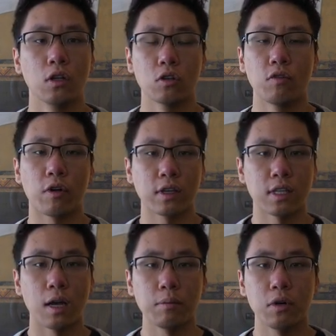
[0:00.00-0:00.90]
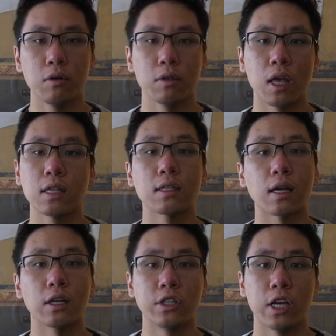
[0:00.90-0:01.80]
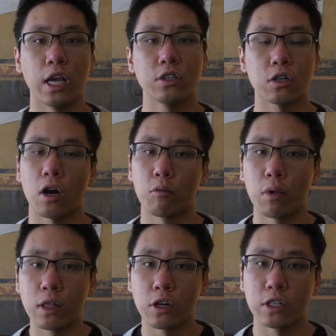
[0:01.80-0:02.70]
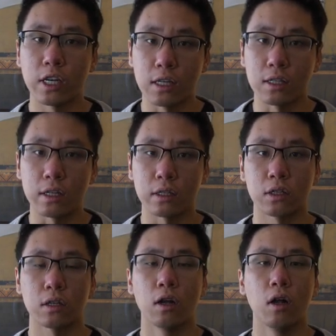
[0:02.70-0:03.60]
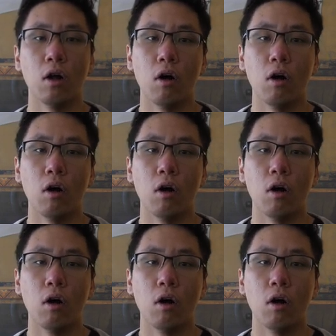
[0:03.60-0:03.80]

So for example, things that can change are weather changes,